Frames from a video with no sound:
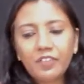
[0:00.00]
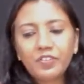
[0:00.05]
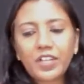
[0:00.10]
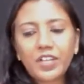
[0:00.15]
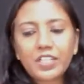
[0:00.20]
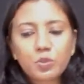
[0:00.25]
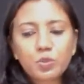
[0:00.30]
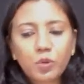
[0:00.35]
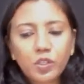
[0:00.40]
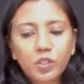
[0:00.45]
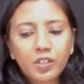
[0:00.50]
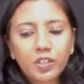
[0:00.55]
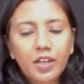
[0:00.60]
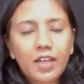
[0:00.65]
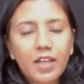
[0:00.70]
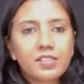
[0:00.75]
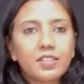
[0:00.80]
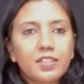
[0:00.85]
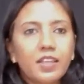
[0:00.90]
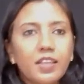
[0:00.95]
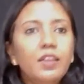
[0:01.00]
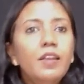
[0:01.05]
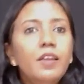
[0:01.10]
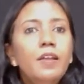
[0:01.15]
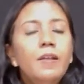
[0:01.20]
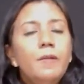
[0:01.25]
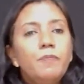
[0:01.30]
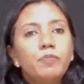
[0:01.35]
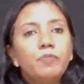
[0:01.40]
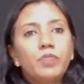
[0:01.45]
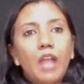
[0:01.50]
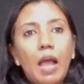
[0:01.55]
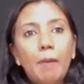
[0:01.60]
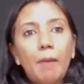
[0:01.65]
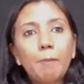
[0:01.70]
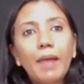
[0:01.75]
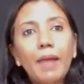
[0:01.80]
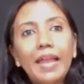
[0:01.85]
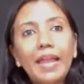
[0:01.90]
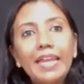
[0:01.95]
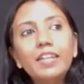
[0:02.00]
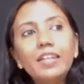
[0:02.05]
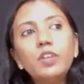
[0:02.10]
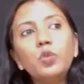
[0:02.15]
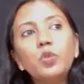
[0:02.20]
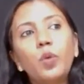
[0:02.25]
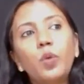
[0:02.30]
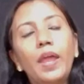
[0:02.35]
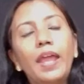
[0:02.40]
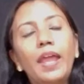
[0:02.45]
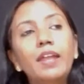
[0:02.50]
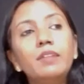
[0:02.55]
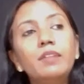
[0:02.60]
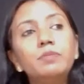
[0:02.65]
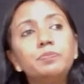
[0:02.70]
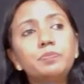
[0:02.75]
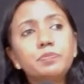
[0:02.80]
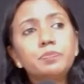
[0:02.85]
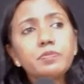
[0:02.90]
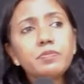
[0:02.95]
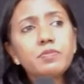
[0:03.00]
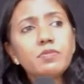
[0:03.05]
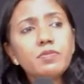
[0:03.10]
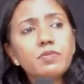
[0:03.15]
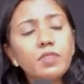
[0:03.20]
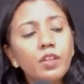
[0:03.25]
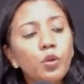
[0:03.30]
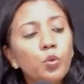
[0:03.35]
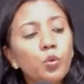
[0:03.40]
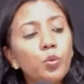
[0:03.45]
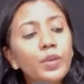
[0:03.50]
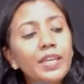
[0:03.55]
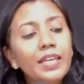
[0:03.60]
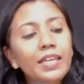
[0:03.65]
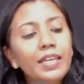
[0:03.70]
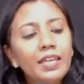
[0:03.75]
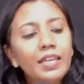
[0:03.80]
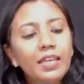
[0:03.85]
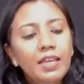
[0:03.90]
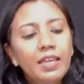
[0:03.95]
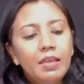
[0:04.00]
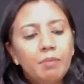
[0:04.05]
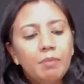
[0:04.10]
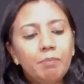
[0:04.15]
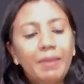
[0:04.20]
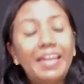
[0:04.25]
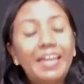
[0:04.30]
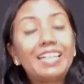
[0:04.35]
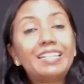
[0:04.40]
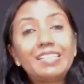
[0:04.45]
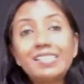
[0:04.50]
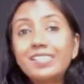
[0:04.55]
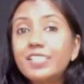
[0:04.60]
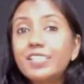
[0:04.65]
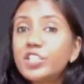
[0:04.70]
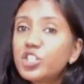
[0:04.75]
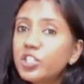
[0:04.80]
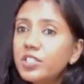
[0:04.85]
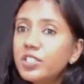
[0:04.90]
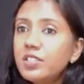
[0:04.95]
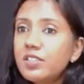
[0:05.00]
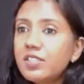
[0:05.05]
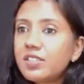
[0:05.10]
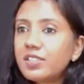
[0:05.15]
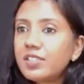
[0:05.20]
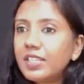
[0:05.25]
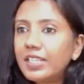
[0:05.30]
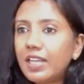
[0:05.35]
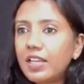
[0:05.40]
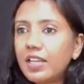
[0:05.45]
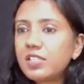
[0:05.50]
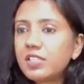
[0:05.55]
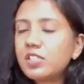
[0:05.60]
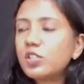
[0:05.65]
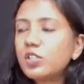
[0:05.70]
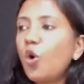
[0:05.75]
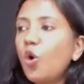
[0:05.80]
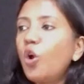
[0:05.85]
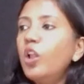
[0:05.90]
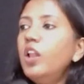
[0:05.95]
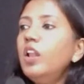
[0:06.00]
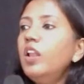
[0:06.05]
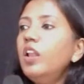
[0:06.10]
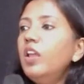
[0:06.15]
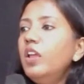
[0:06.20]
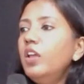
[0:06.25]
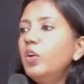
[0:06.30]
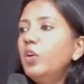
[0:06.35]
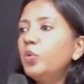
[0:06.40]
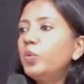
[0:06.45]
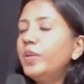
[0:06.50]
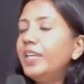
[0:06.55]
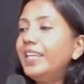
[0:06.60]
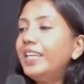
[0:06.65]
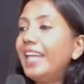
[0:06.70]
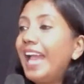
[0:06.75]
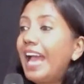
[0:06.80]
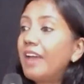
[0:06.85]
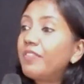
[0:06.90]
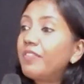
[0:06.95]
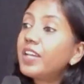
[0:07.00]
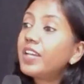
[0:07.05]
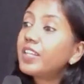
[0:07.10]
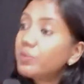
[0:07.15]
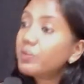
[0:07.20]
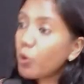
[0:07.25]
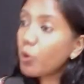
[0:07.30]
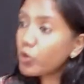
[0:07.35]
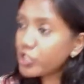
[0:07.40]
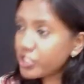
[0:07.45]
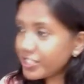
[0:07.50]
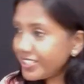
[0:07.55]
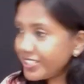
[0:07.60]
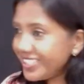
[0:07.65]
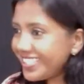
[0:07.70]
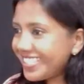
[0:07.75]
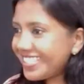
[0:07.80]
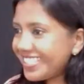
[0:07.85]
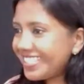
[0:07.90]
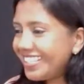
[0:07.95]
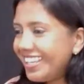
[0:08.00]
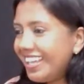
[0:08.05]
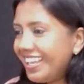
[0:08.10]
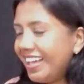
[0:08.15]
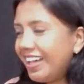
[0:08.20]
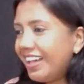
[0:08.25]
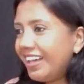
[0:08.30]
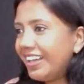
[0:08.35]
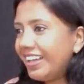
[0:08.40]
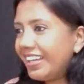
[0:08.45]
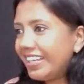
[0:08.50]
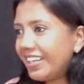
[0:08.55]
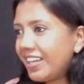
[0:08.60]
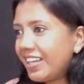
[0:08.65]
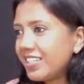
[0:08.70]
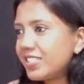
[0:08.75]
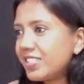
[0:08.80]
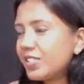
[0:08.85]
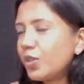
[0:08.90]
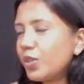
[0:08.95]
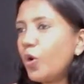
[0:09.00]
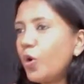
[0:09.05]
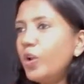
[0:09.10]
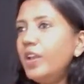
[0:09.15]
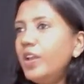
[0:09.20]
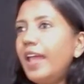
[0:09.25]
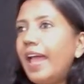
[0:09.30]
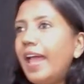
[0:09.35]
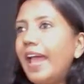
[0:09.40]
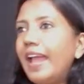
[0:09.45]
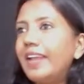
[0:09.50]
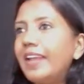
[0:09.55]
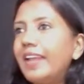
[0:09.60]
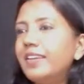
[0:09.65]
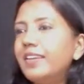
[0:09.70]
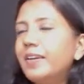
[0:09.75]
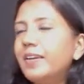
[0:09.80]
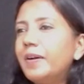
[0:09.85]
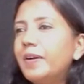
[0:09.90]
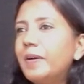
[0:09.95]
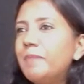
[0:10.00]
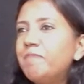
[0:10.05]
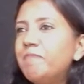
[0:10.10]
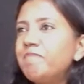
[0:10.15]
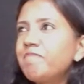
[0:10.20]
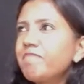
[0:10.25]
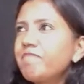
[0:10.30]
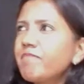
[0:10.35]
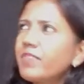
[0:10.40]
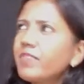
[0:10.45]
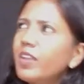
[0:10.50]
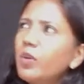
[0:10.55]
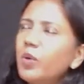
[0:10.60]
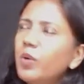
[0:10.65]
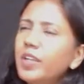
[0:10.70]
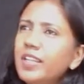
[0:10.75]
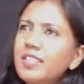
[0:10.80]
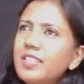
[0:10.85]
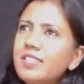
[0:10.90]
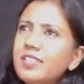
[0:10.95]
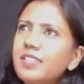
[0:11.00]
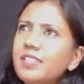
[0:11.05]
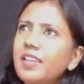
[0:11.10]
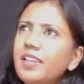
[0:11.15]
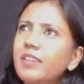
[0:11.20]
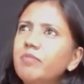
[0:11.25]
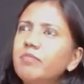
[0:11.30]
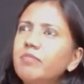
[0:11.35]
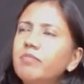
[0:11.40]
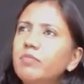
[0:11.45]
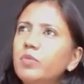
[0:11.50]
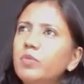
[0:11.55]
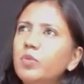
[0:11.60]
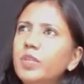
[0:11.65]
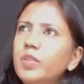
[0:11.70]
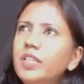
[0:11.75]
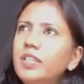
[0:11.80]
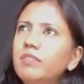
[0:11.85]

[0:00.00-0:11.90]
if that's what you're asking our mind where we make decisions in our soul we have our emotions uh, in our soul and um, what else is there we